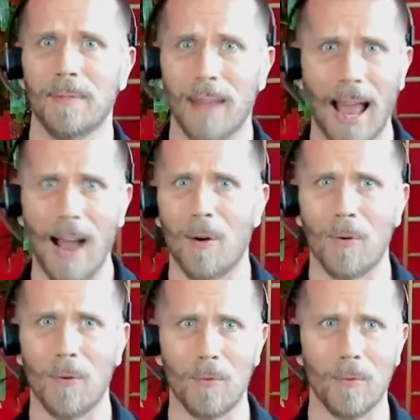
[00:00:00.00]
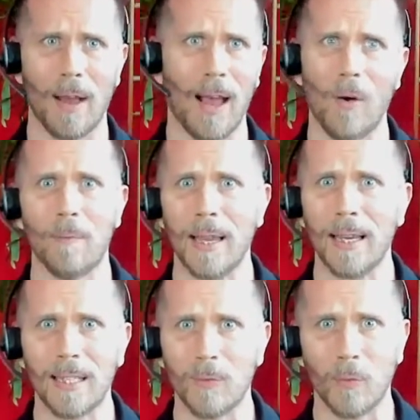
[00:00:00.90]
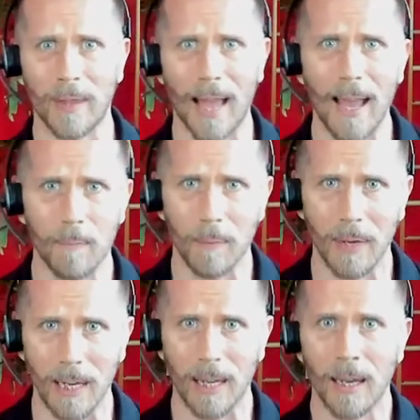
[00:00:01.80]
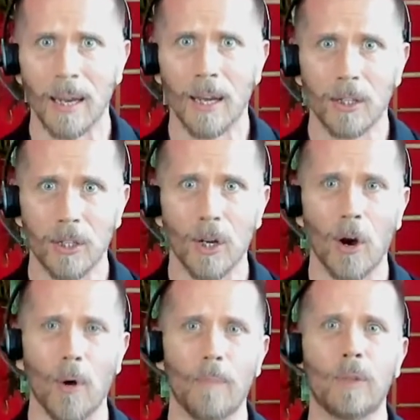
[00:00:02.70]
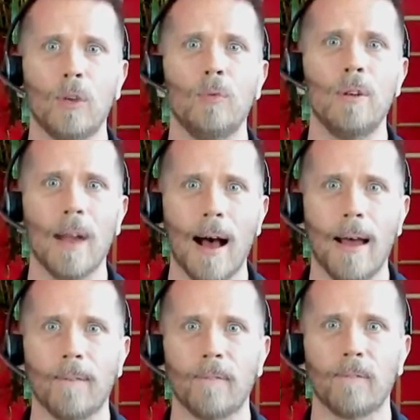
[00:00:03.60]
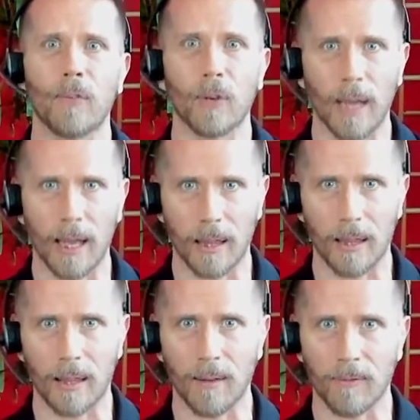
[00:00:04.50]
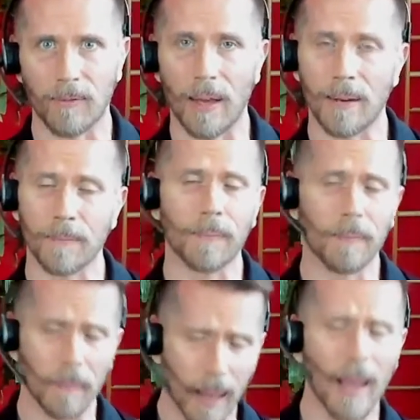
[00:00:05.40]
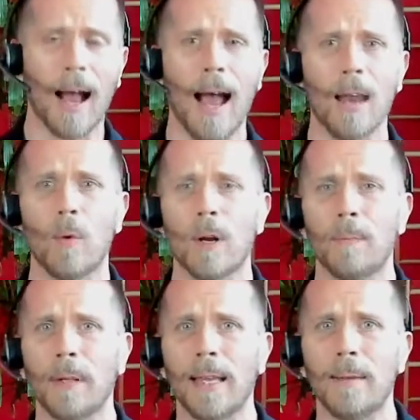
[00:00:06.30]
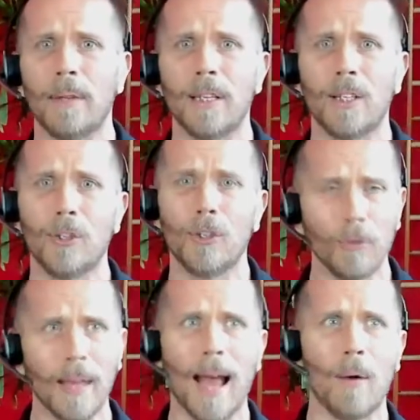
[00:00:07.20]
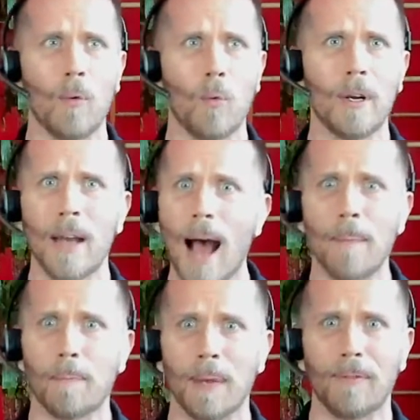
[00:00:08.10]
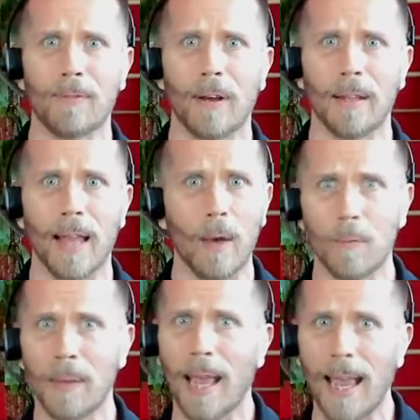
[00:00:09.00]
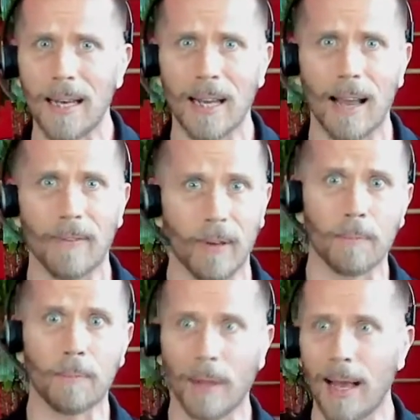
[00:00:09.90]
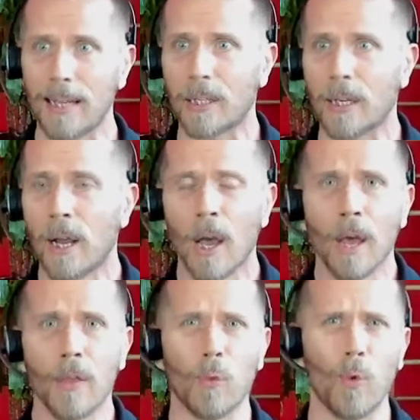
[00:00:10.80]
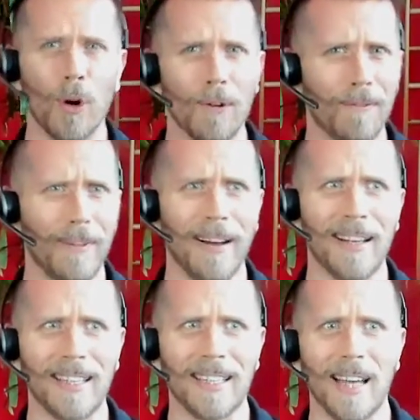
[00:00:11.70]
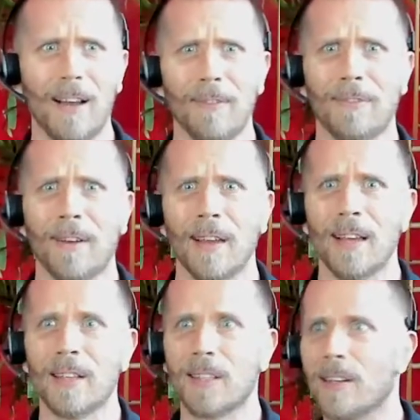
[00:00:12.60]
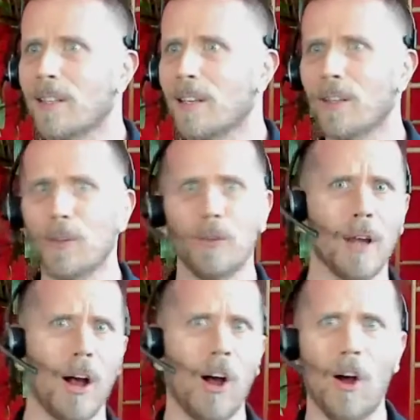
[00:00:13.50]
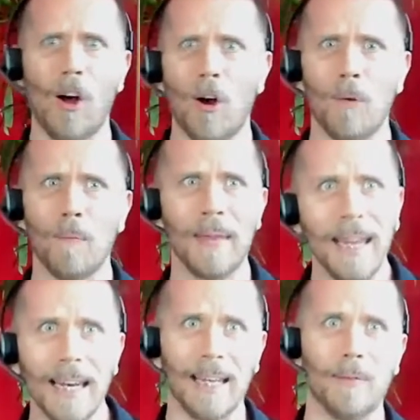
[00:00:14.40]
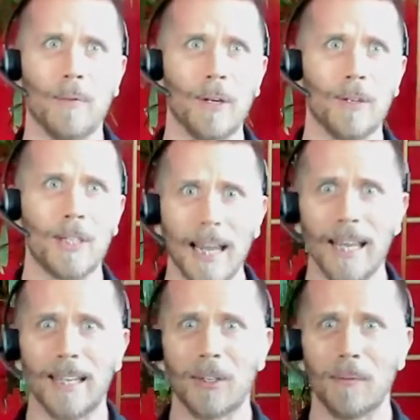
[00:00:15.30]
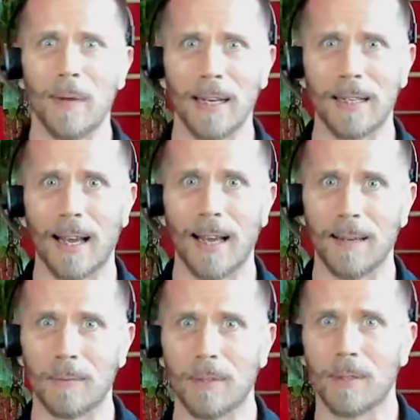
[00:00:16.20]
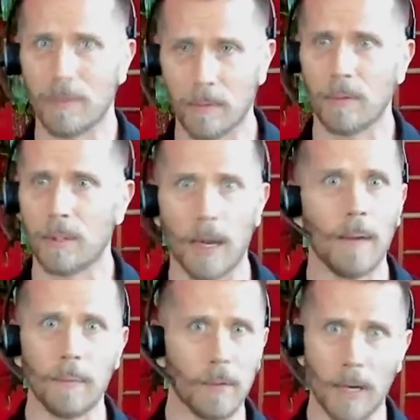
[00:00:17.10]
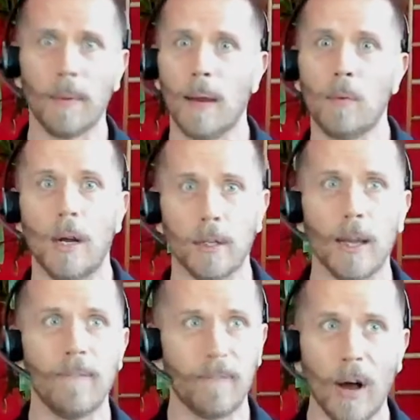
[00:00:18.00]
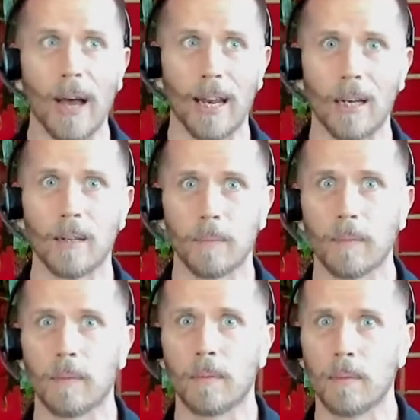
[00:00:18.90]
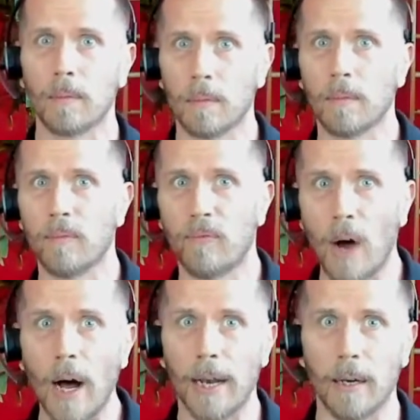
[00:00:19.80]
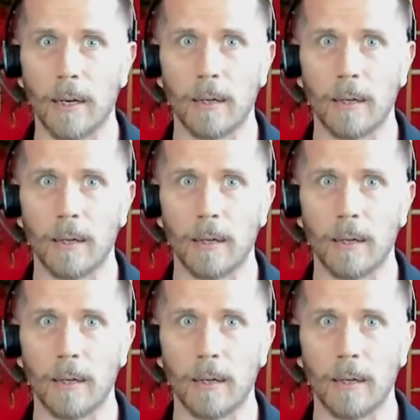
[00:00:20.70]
How amazing would that be? So do not forget the fun. I don't want to belabor this issue. That would not be fun. That would be anti-fun. Plus, the word fun itself starts to lose all meaning when you say it too many times. Tell me I'm wrong. Say fun. Fun.